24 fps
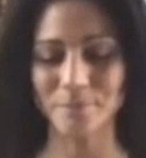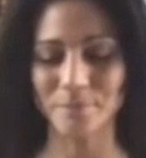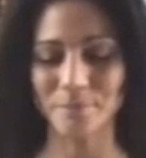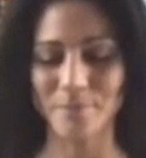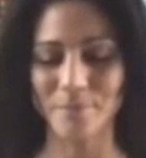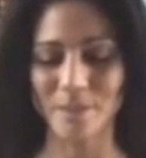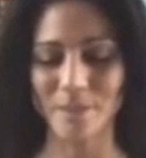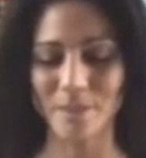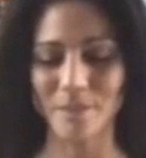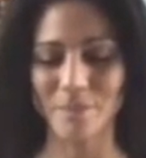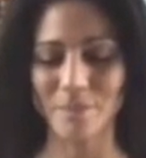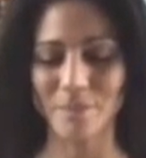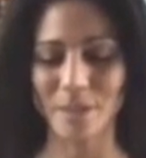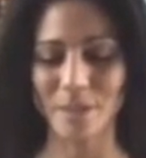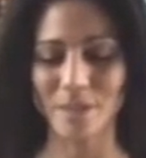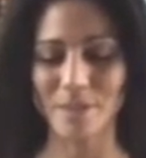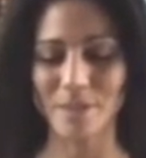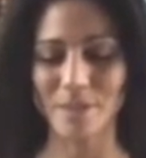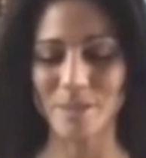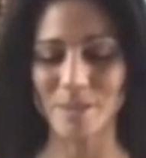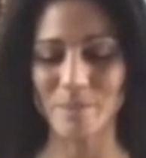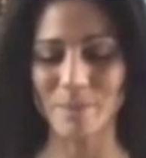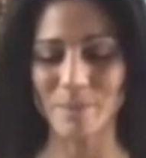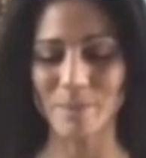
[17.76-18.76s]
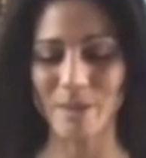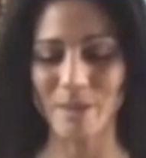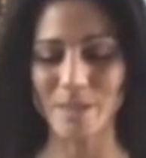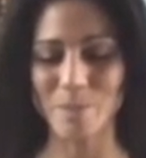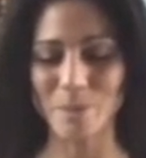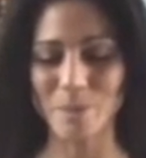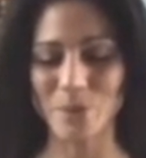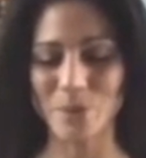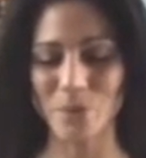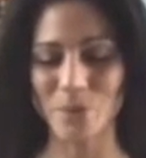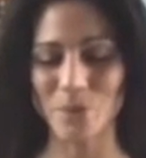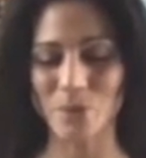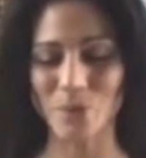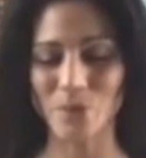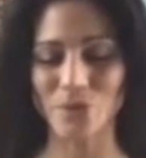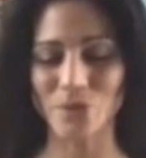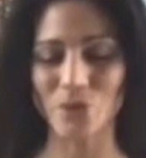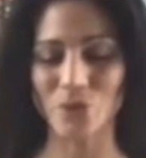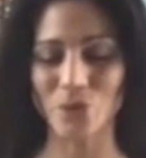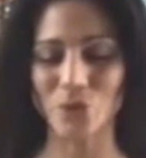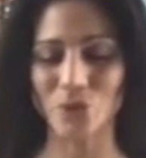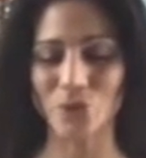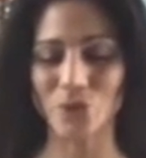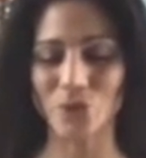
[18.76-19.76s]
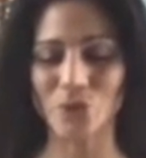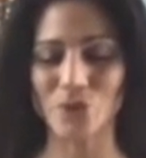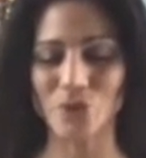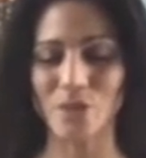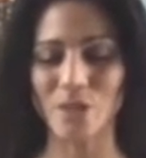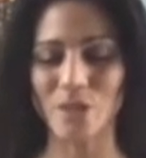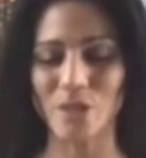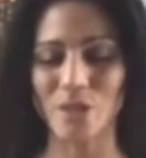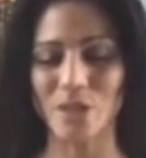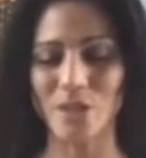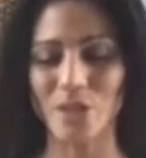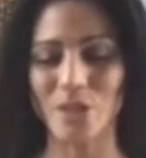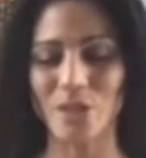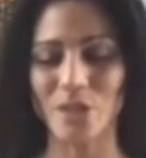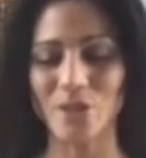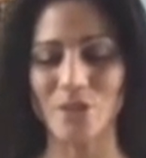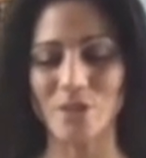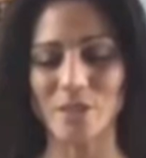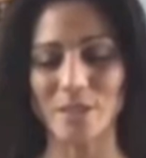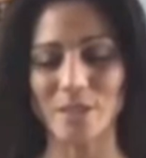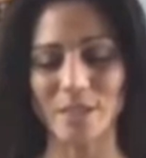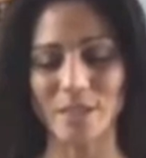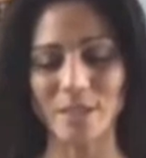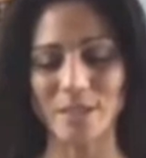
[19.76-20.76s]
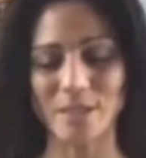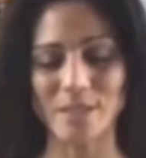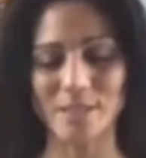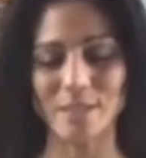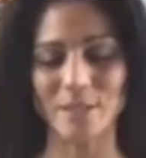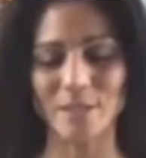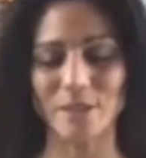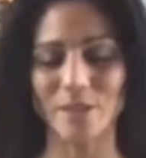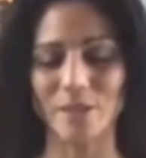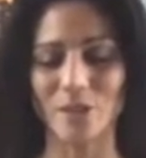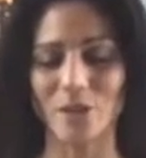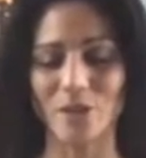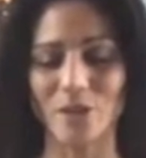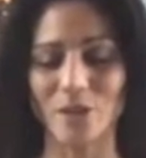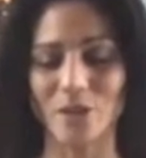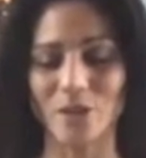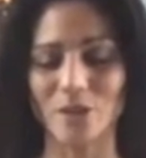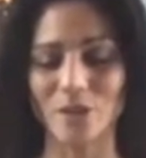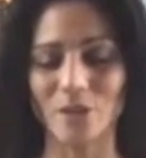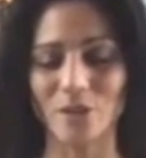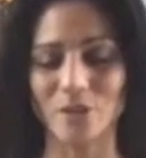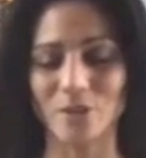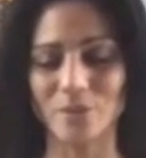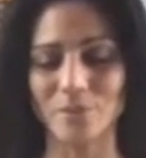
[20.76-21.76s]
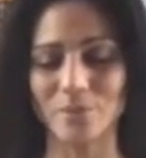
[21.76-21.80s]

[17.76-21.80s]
Make the space between the shoulders and the ears nice and long.